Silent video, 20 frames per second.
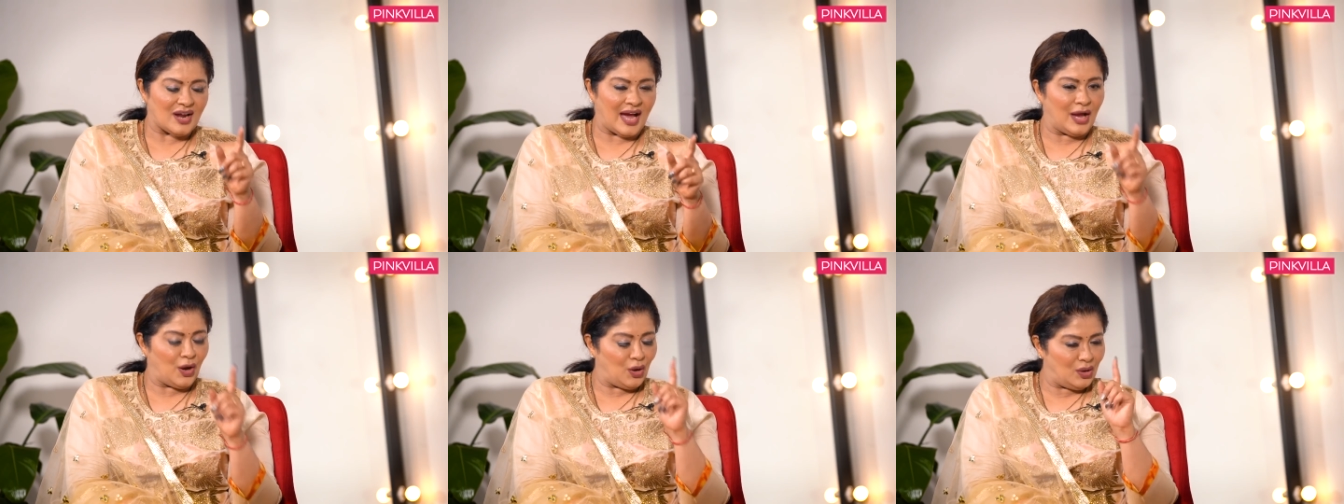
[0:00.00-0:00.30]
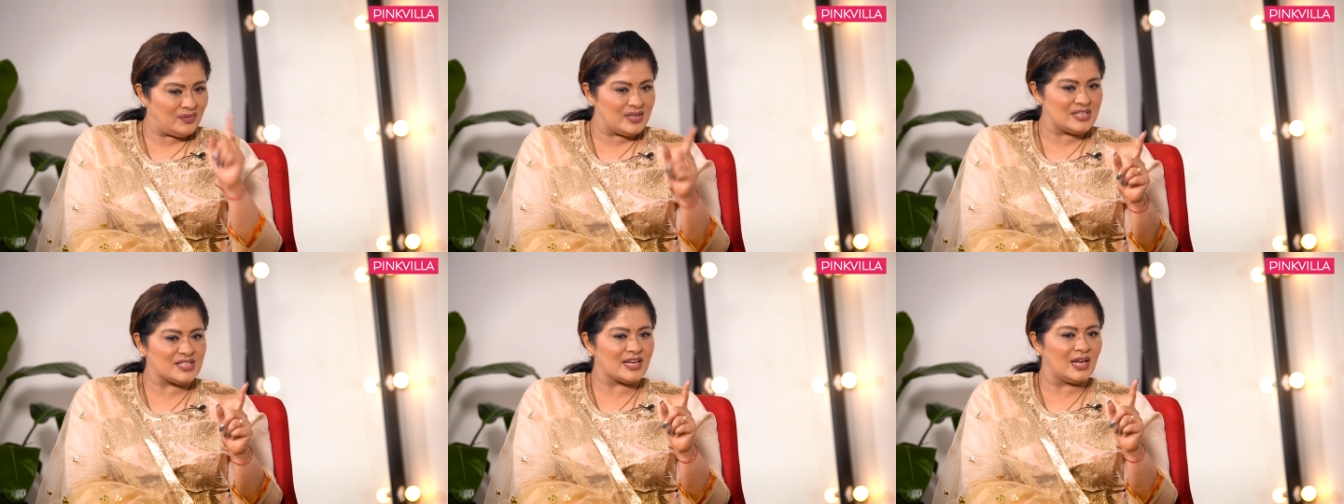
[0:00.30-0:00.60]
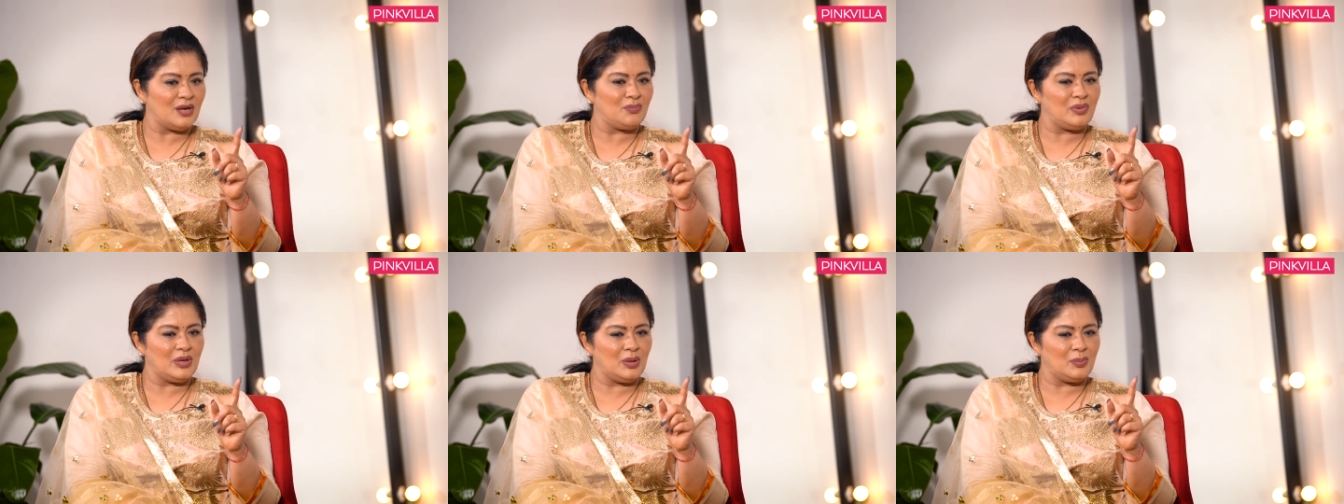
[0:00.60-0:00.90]
i always
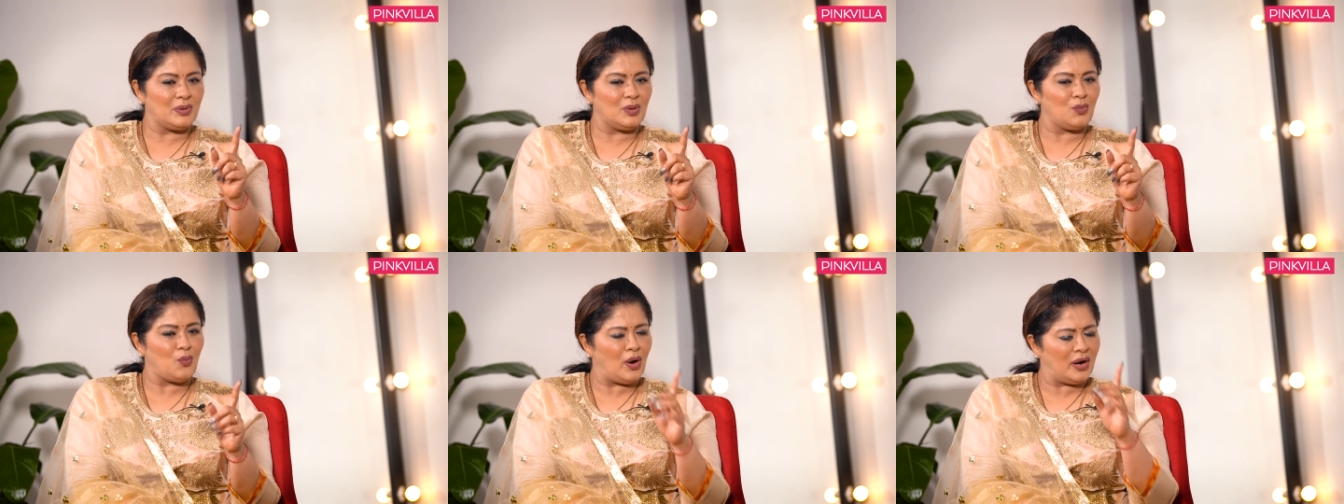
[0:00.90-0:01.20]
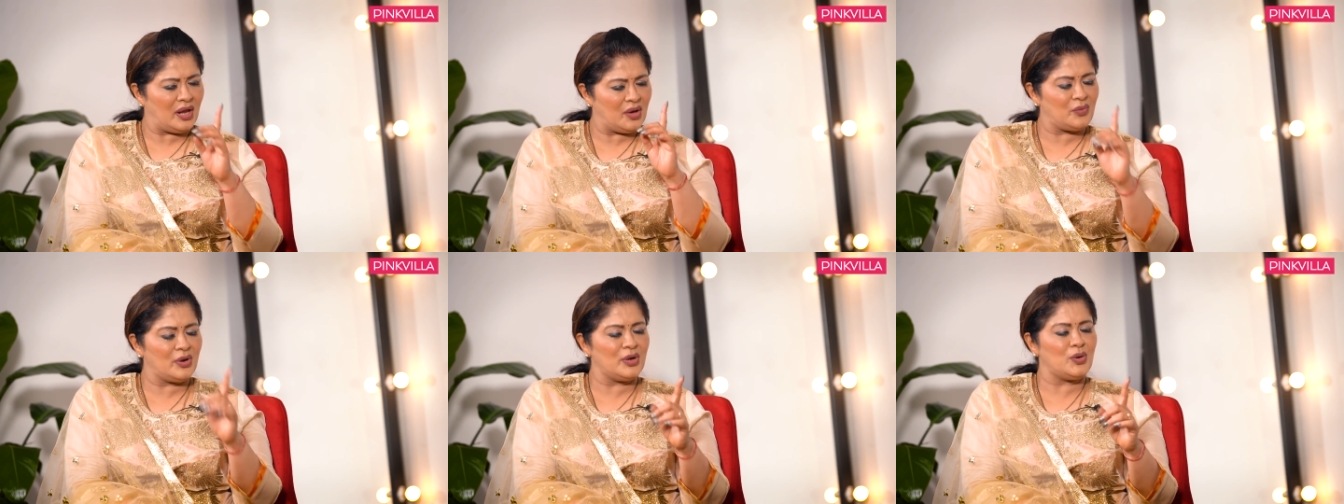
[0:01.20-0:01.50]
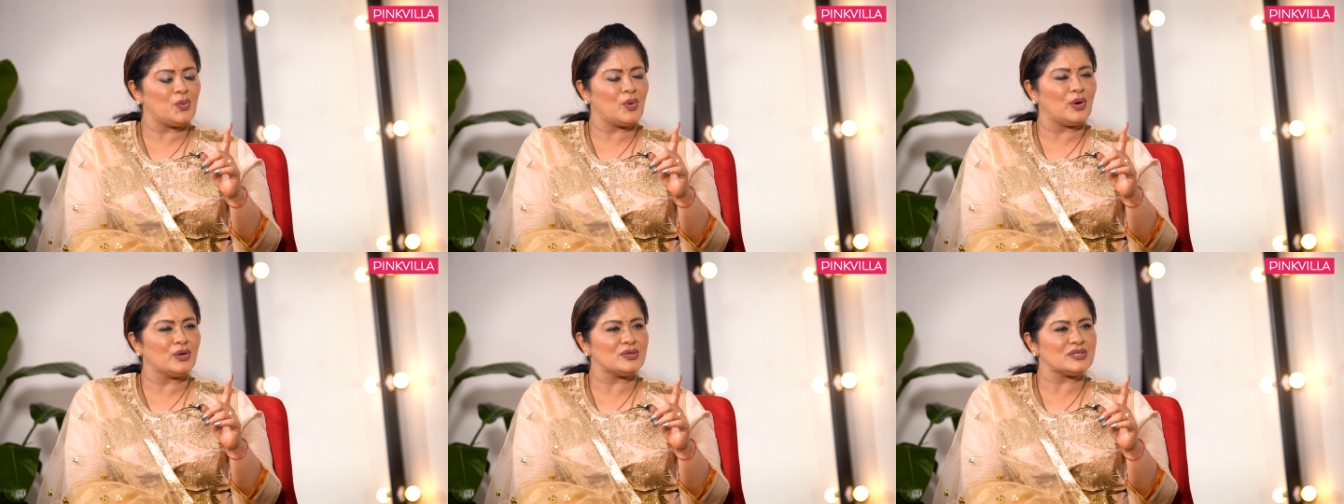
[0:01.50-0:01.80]
tell people whatever
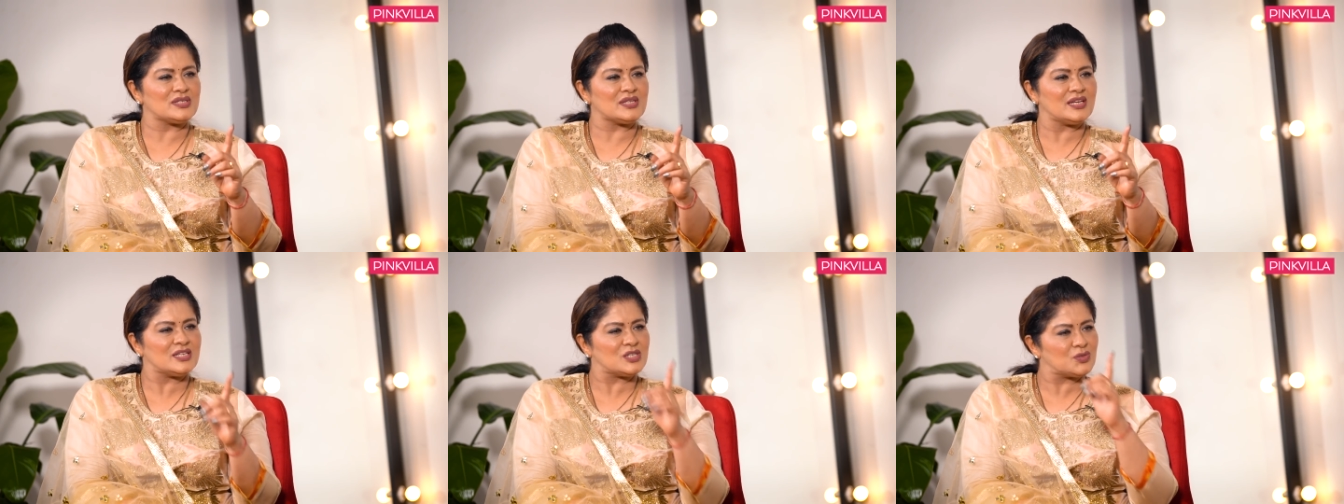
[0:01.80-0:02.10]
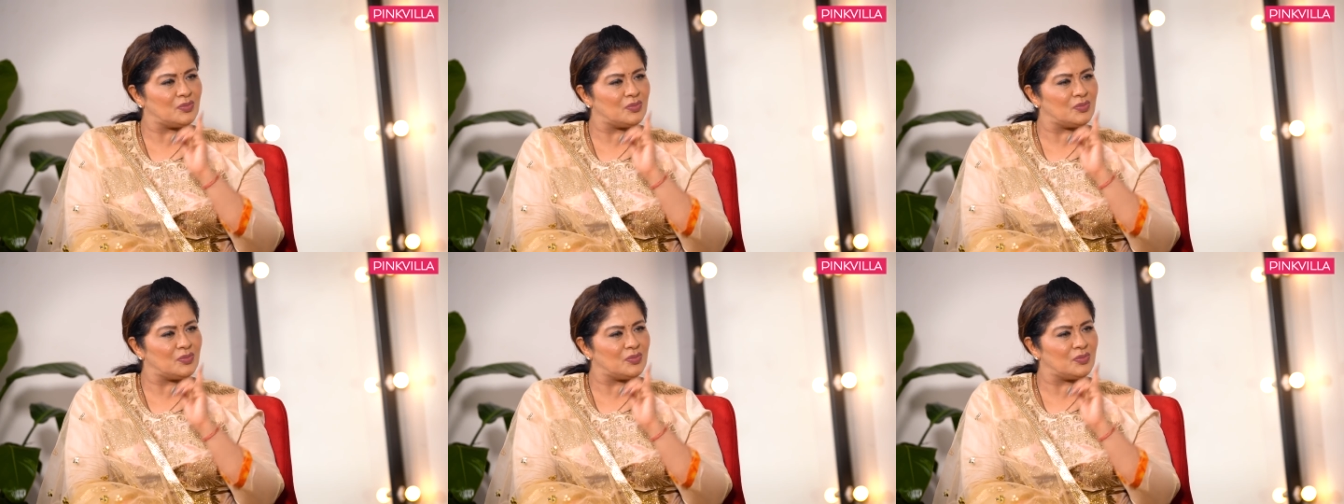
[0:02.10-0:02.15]
you want to say